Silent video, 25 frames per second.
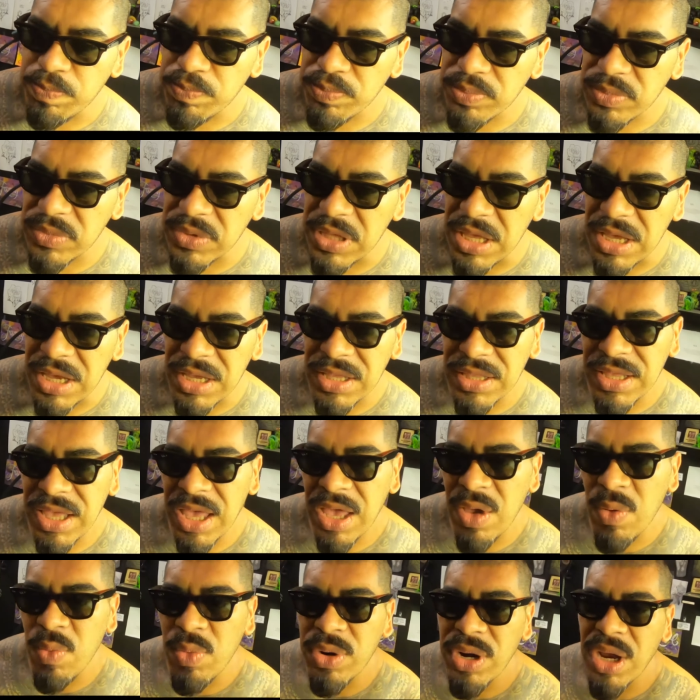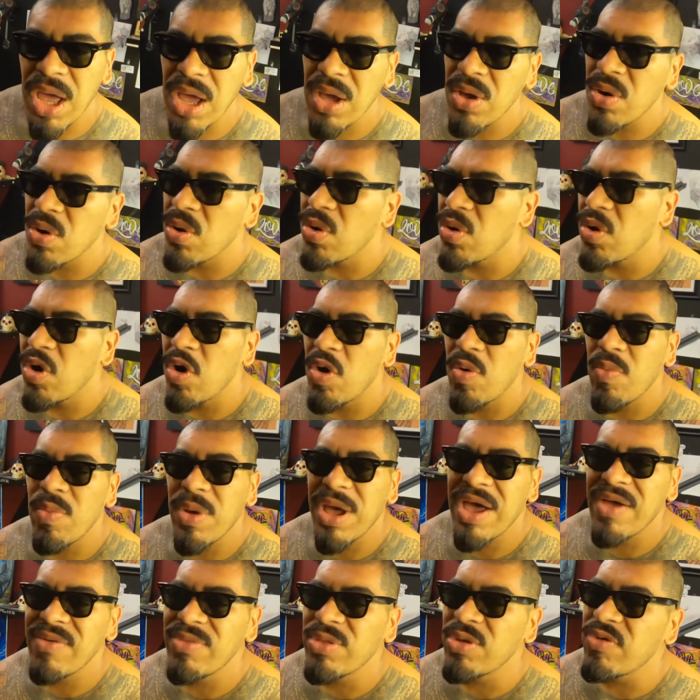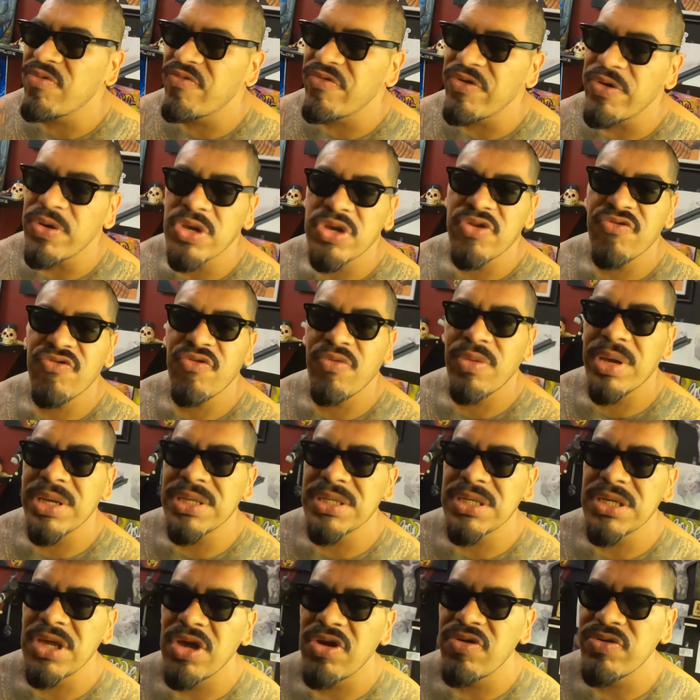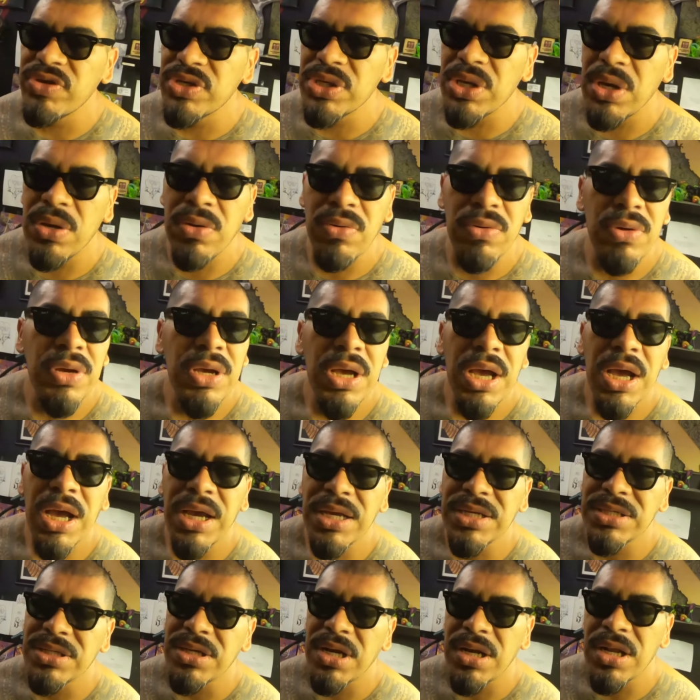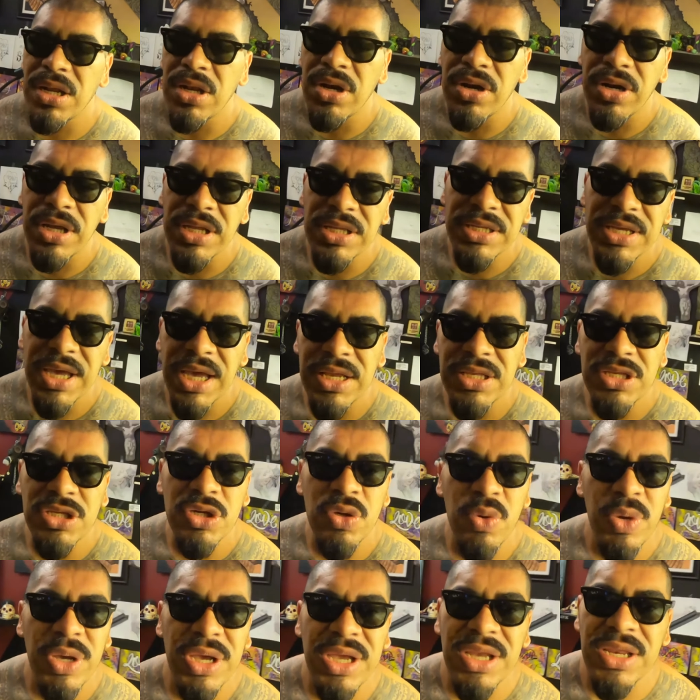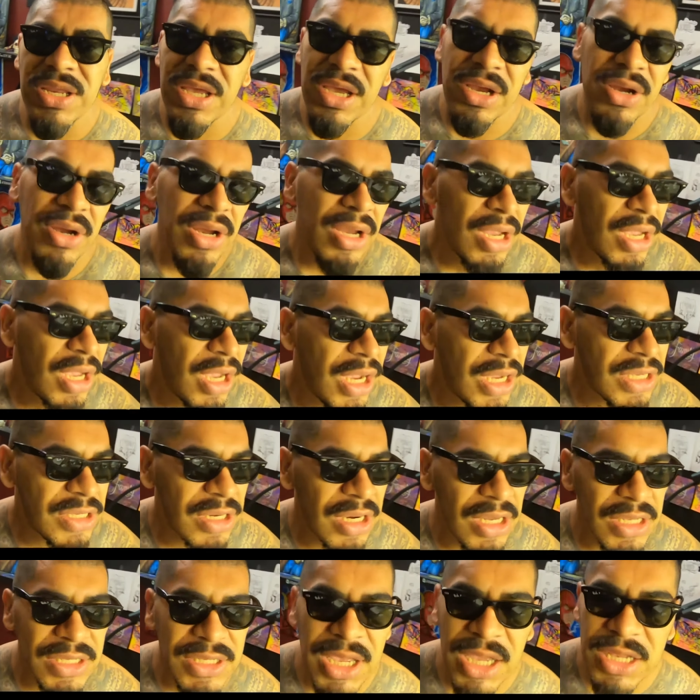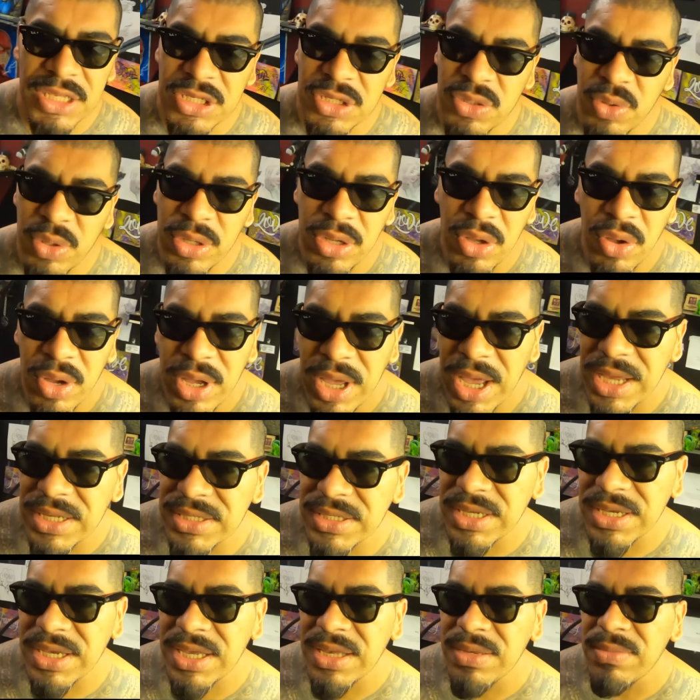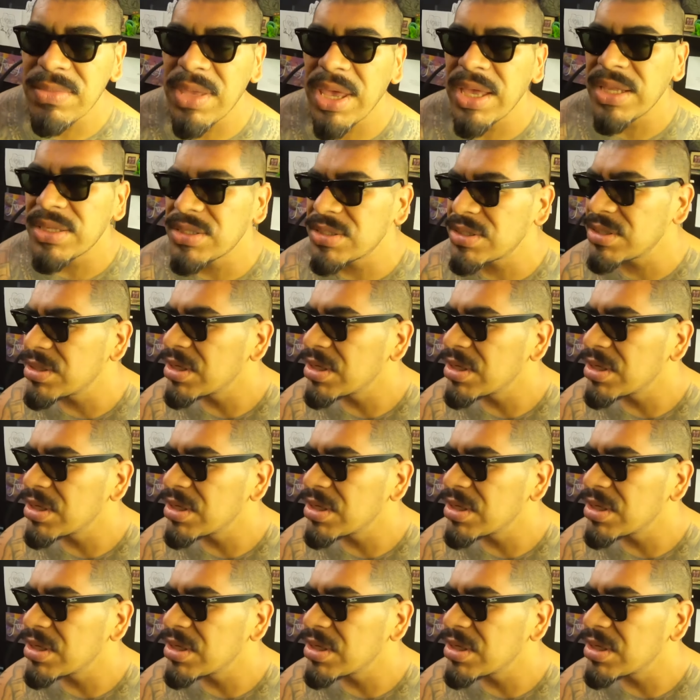thinking that when I go home, I have no future for myself. So I started learning tattooing in there. I started tattooing all kinds of inmates.